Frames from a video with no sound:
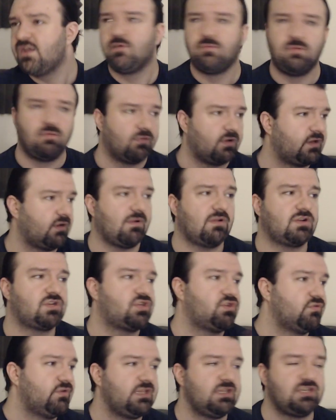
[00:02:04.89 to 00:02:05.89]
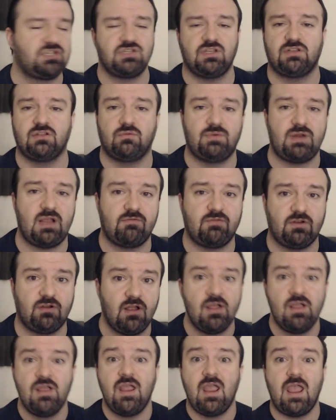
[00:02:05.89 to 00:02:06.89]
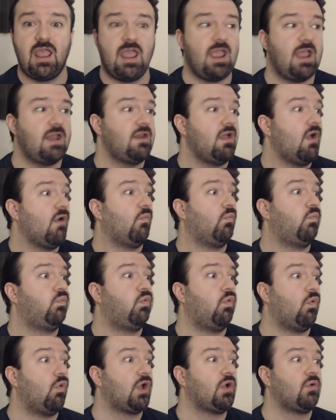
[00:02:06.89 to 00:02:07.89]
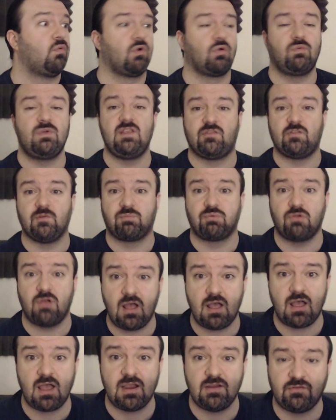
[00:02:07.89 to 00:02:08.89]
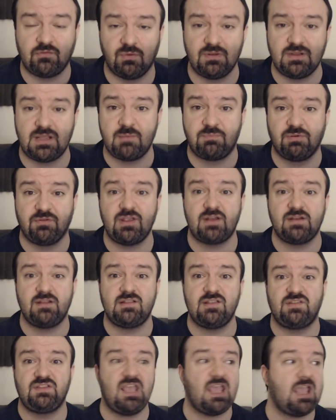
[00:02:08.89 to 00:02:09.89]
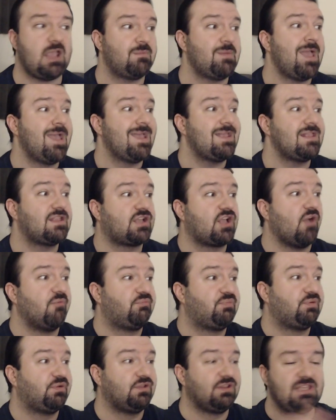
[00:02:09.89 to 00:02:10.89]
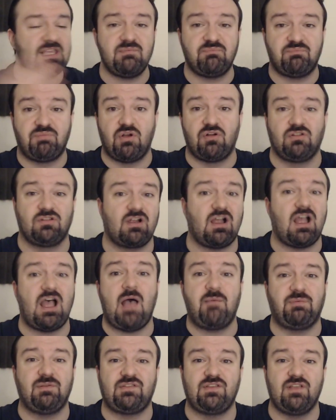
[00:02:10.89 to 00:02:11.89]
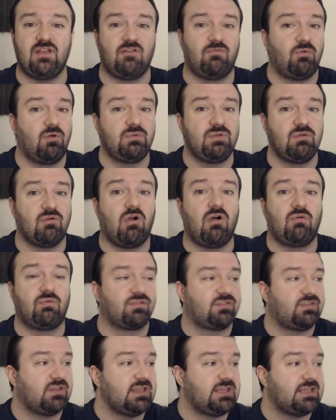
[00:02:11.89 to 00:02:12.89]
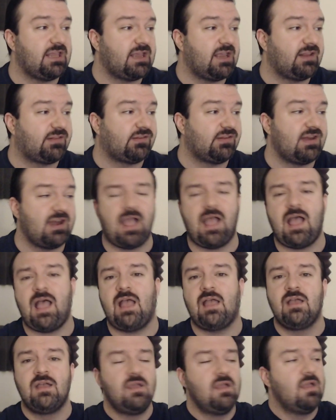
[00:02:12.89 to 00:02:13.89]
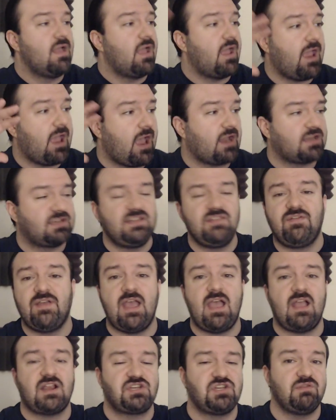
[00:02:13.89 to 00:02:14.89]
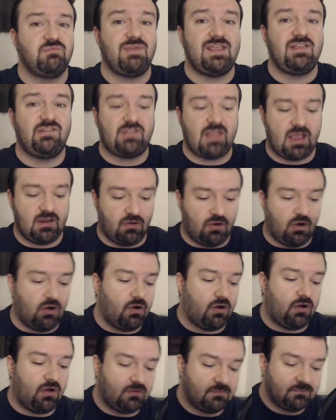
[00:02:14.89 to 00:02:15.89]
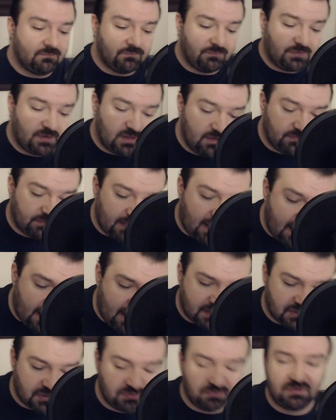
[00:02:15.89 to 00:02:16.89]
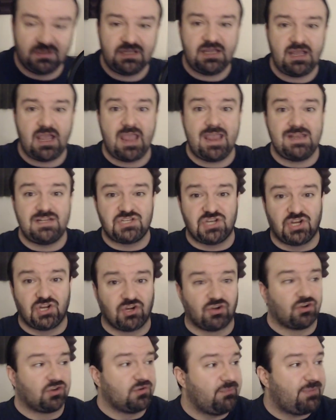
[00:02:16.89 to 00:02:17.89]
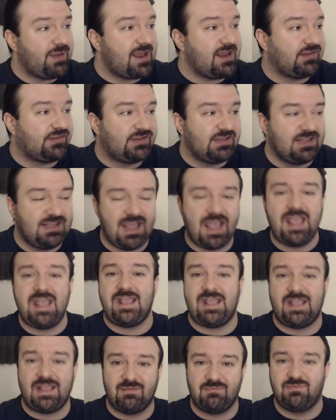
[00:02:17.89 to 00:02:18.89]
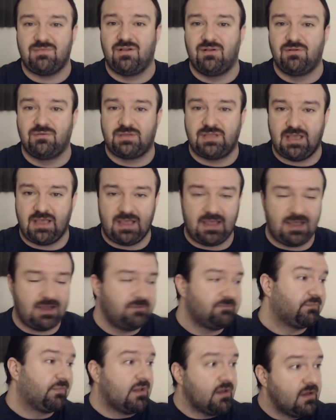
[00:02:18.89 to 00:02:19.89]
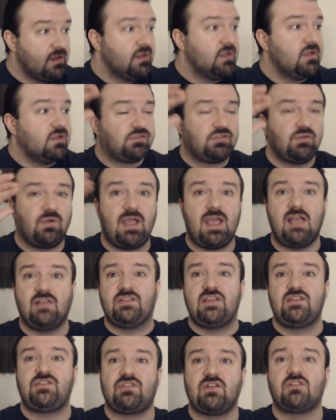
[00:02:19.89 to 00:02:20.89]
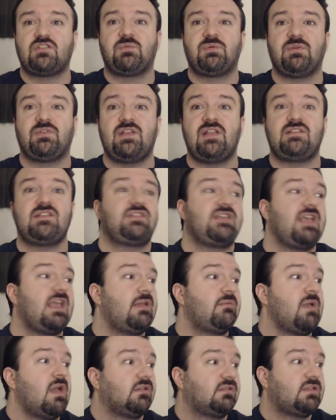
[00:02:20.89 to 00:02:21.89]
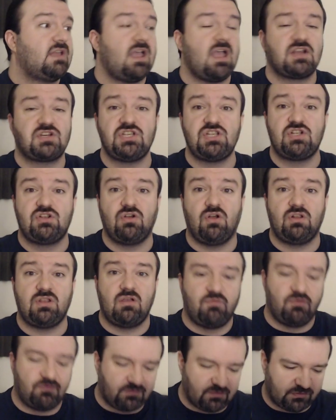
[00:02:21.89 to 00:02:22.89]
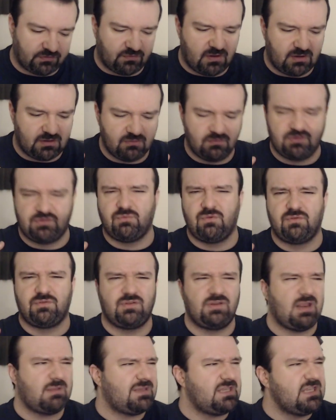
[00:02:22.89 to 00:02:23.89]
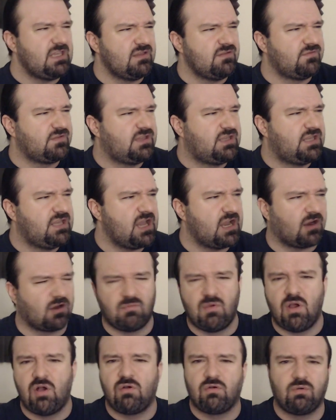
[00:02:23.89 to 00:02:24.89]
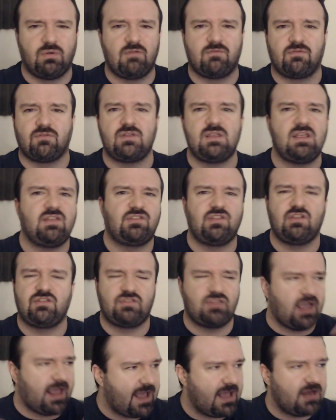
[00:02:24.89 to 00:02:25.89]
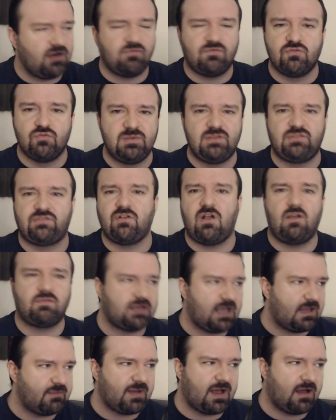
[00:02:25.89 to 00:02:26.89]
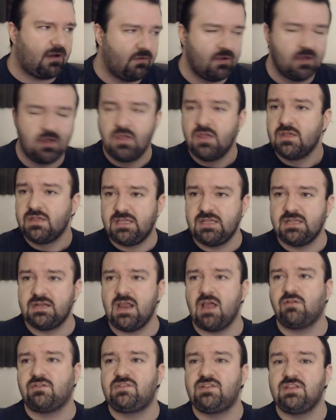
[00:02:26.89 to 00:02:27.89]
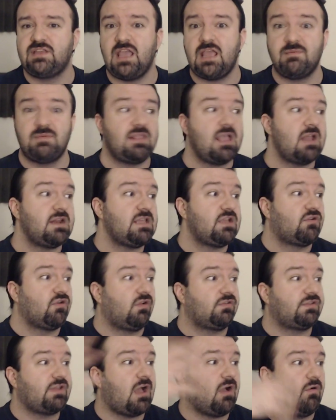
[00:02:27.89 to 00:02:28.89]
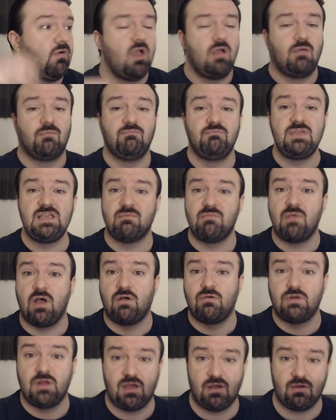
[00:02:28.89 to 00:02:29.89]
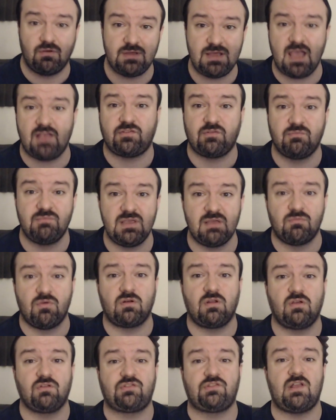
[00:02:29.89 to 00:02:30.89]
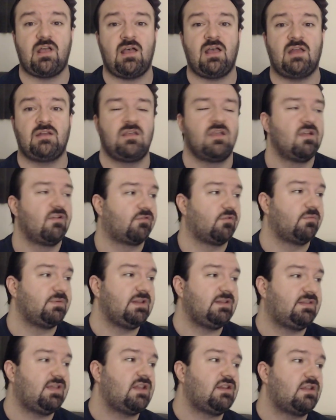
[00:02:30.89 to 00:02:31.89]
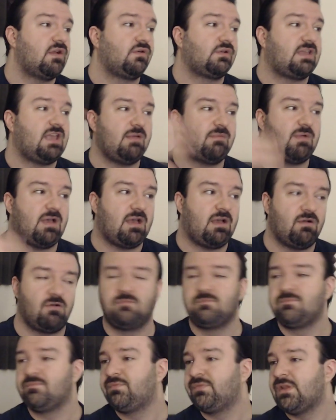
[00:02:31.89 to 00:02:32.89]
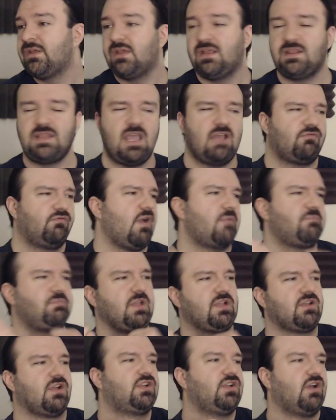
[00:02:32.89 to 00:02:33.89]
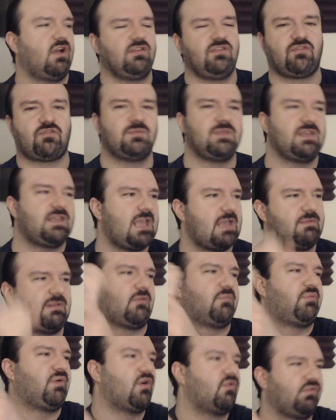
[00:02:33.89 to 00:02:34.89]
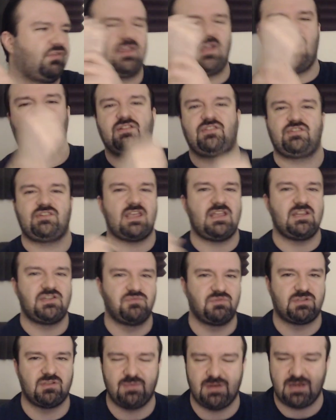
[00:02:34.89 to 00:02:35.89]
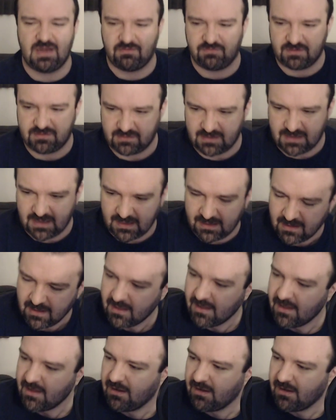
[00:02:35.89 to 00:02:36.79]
They'll be running around shooting each other or whatever." And boy, were we surprised when they presented this game, complete polar opposite of what we all were thinking. It's not active action-based at all. It's actually a turn-based game. Okay. So as they start to present this game, they actually call out. Well, first of all, it was what was the name? Eve Guillermo or whatever he is, the, the head of Ubisoft came out. He announced the game, and then he called out Miyamoto. Yes, Miyamoto-san from Nintendo came out, and they had replica guns from the game. They were posing on stage with them and everything.